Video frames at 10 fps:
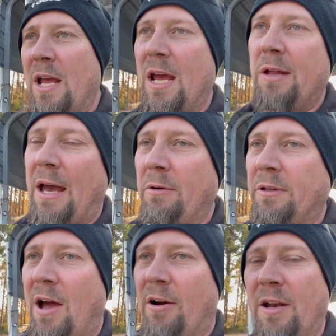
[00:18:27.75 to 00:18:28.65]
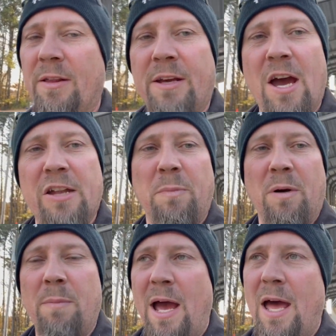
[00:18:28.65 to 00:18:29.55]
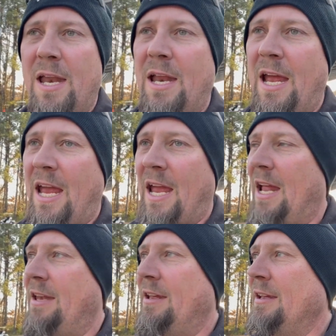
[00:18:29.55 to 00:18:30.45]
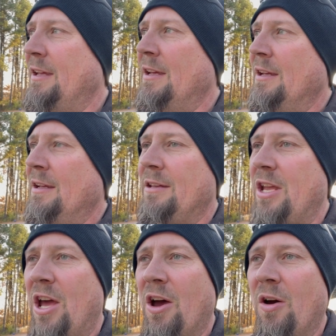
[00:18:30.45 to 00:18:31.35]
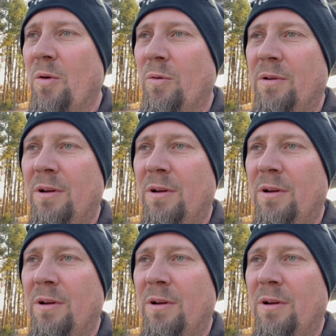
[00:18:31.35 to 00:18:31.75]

is I was talking to the customer about it and you know,